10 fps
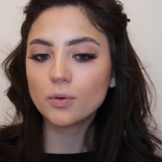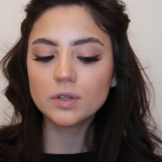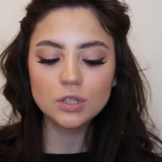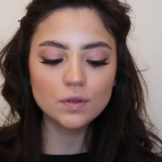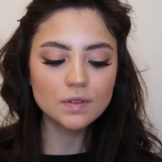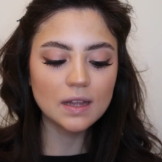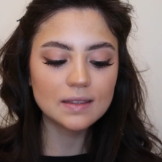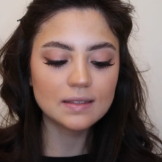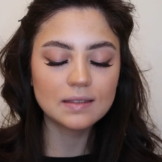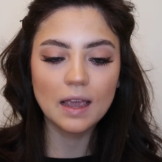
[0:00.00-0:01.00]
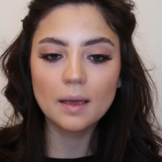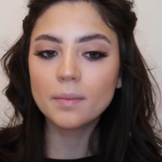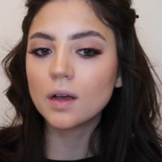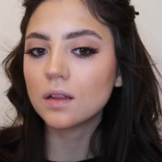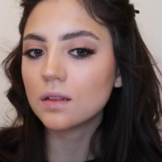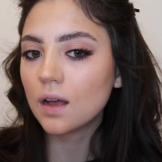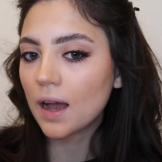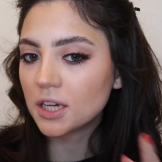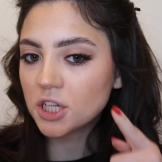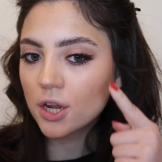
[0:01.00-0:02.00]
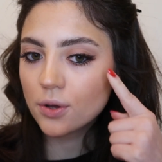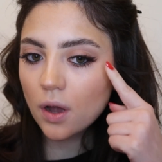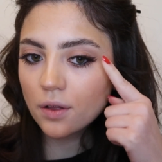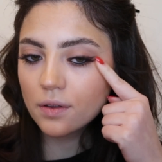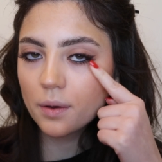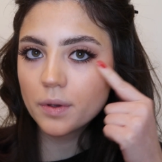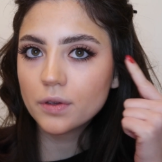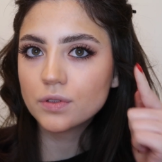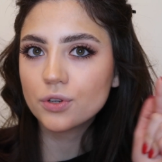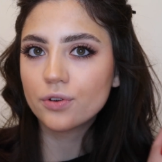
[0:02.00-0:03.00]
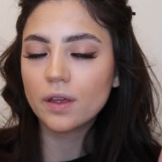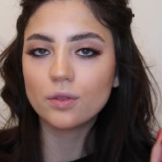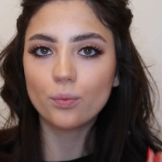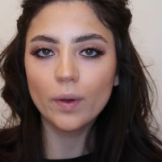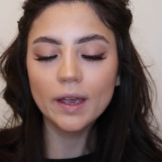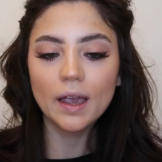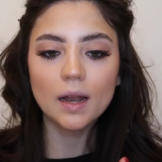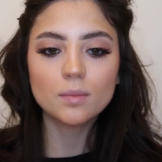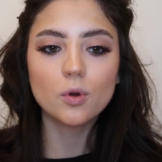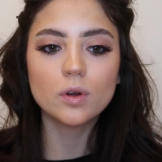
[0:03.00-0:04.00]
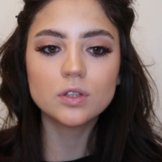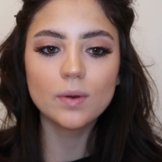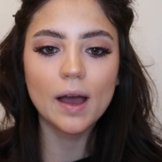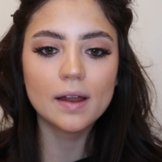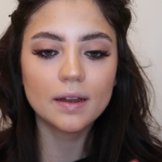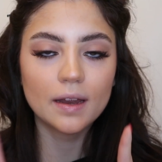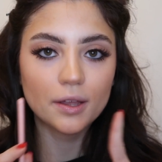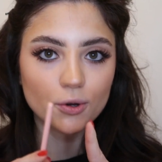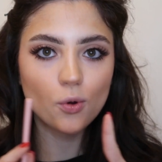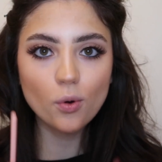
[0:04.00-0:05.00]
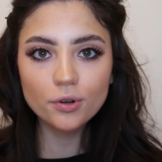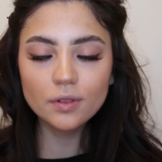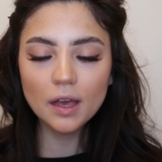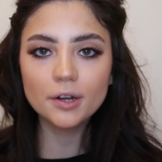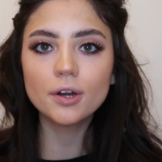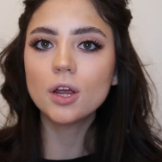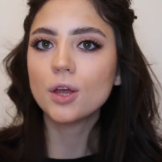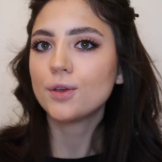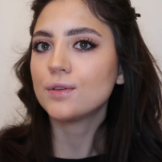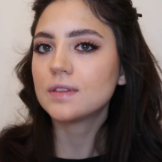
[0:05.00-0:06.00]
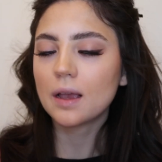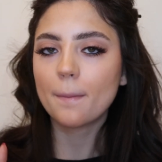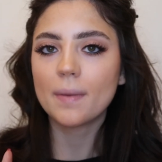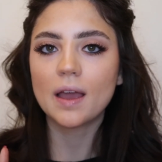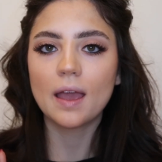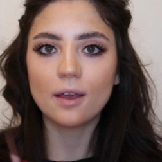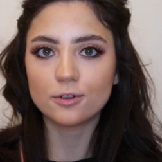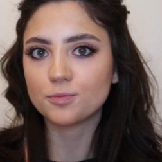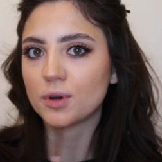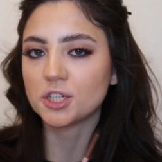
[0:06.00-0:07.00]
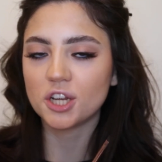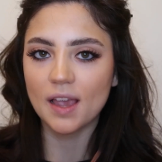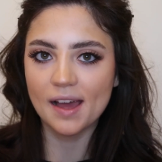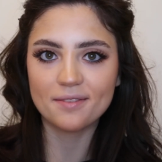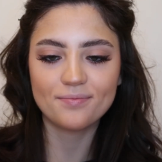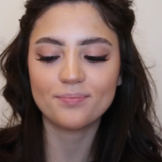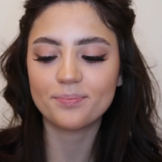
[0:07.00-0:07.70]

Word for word: I'm going to use that same eyeshadow color that we used to create the wing, and I'm going to add an inner corner liner using my angled brush again.